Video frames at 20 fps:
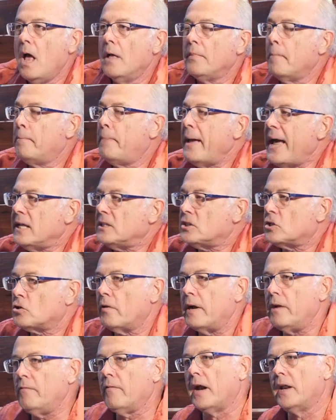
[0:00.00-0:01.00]
The bad
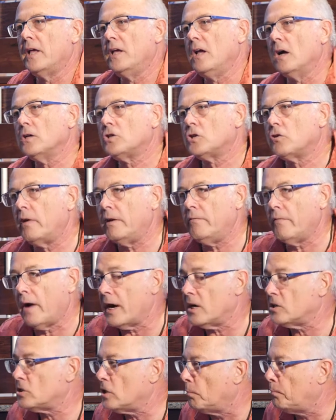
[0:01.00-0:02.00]
screenwriter, young
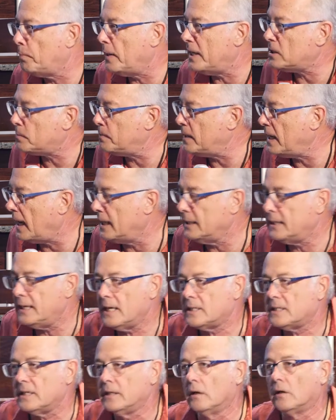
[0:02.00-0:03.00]
screenwriters, they'll pitch me
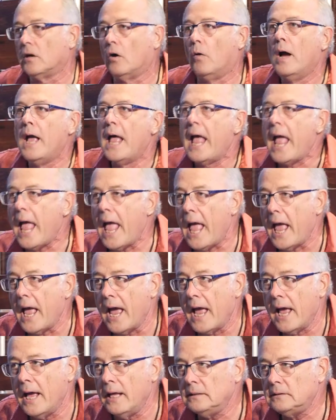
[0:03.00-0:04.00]
ideas and they'll go,
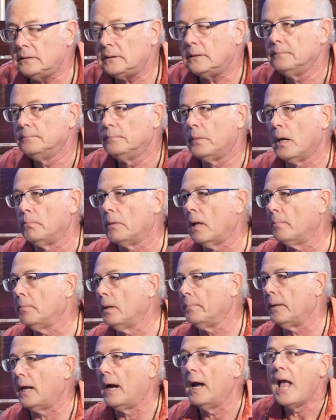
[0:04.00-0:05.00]
and blah, blah,
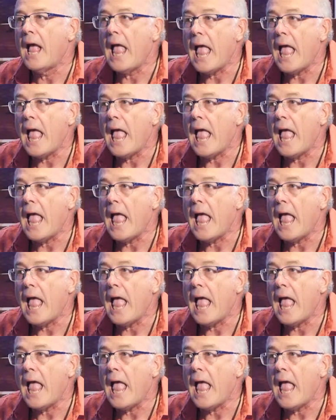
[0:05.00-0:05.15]
blah, blah,